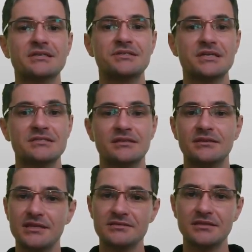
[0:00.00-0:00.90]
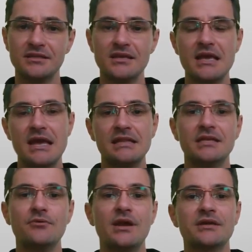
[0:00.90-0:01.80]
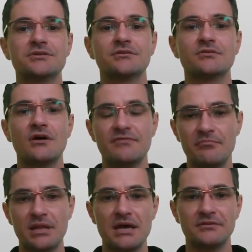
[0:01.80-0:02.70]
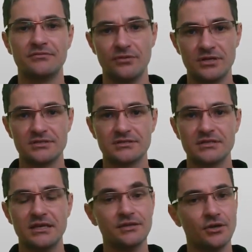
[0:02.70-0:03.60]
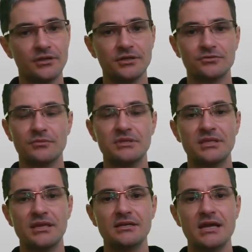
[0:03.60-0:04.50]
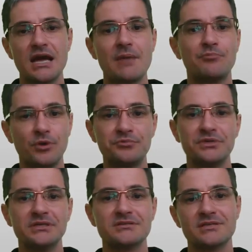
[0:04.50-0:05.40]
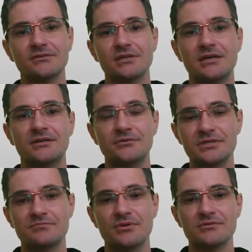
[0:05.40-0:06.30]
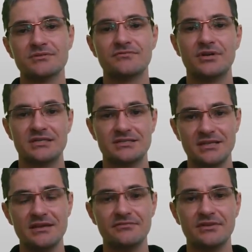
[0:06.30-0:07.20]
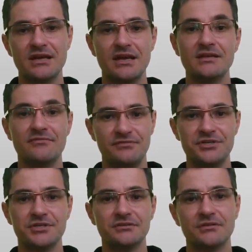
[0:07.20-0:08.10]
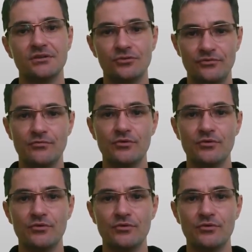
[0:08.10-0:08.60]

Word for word: such as intensity and direction of applied force in order to obtain appropriate cellular response for a safe and efficient tooth